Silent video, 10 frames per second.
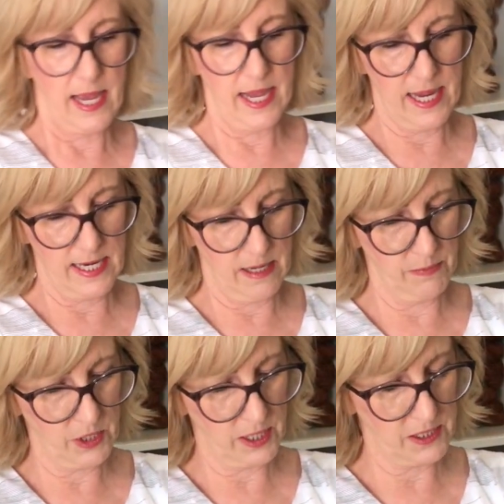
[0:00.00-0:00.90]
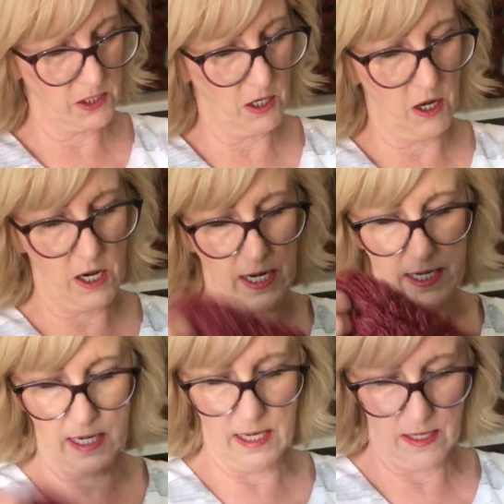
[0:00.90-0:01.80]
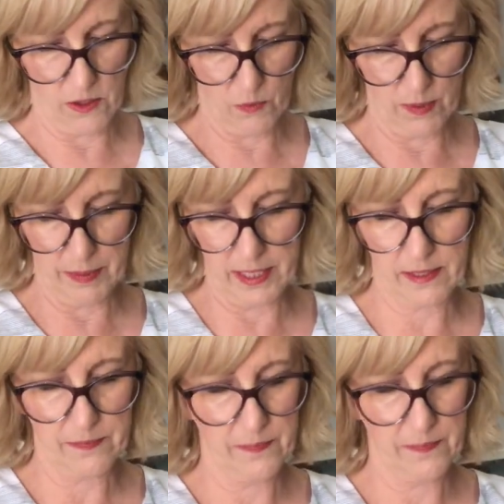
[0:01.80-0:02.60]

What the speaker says: and I'm just on the ribbing.